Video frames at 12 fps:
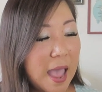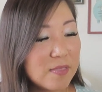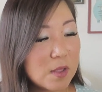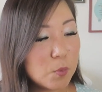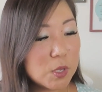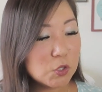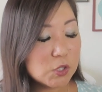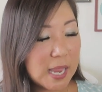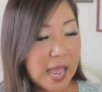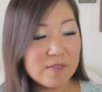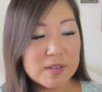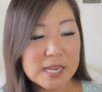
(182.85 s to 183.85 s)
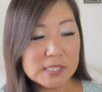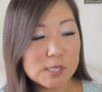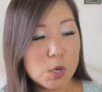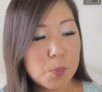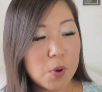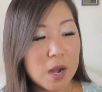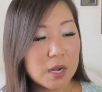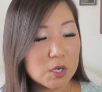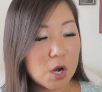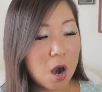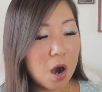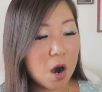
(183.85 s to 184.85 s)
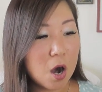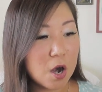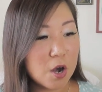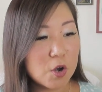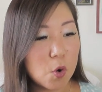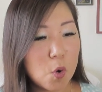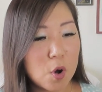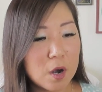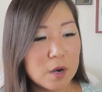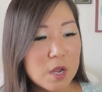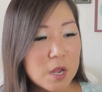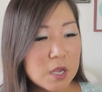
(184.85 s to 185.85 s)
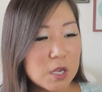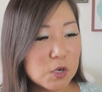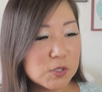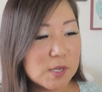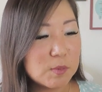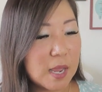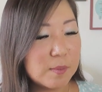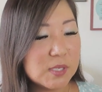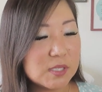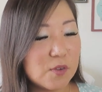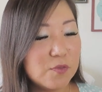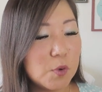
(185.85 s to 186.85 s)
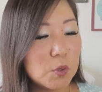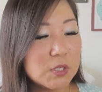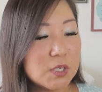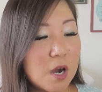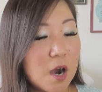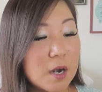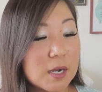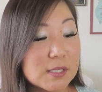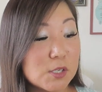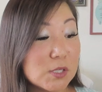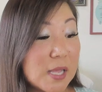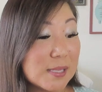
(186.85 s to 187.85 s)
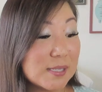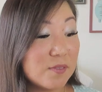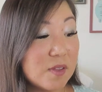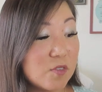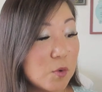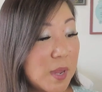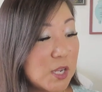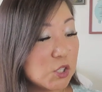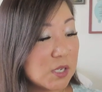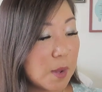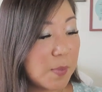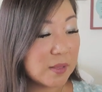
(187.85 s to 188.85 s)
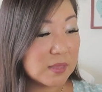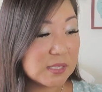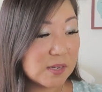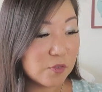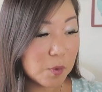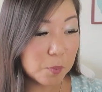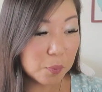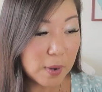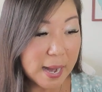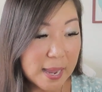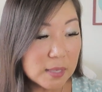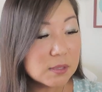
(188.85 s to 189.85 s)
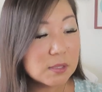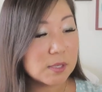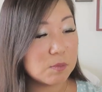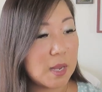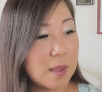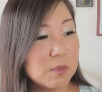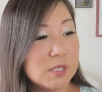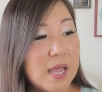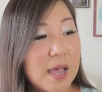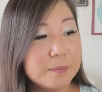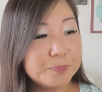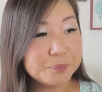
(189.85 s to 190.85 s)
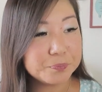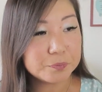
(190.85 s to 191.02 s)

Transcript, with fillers: And then we usually have a nice little product card, or you know, sometimes it's a full card because there's lots of information about the different brands, sometimes not.